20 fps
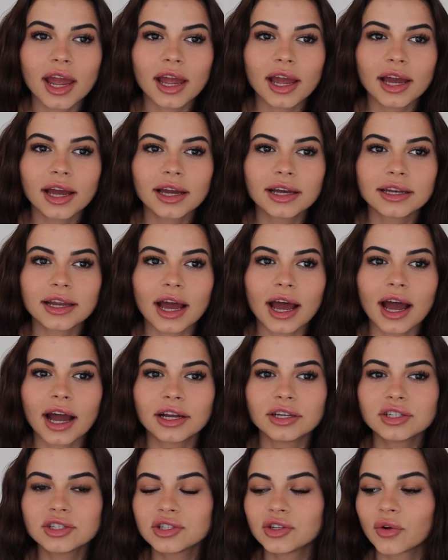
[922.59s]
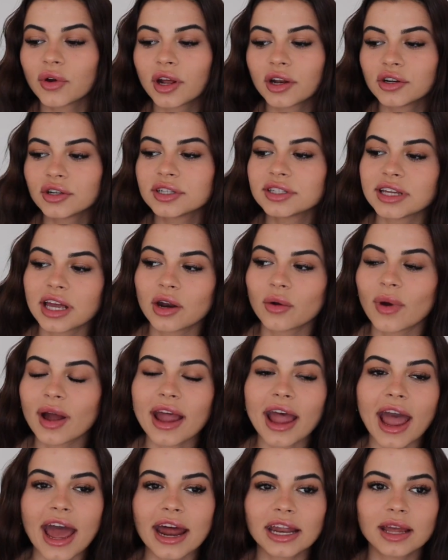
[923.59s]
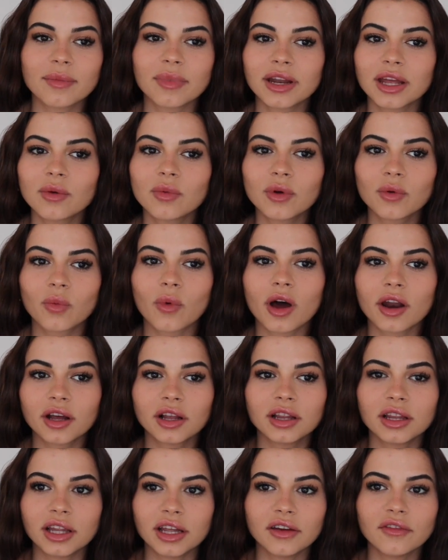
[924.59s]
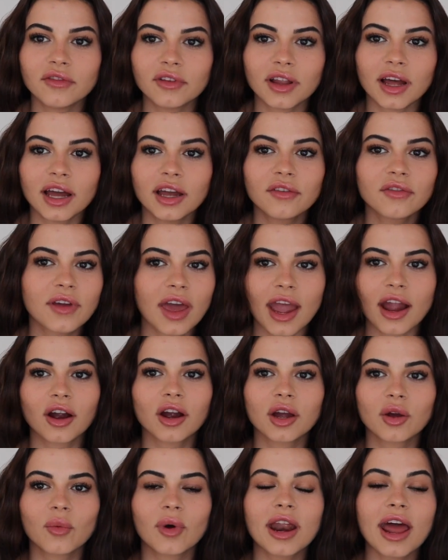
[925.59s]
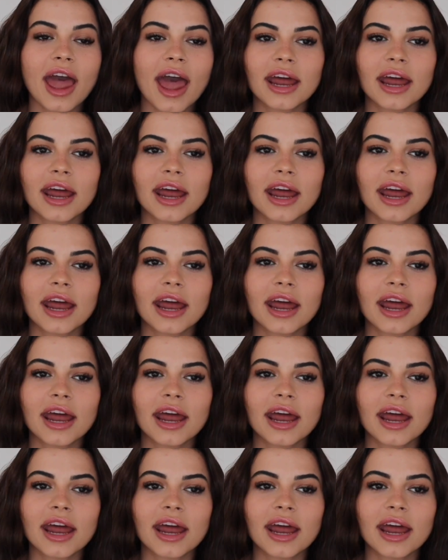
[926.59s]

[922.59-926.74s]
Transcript: and I just don't understand why anybody would want to live life caring what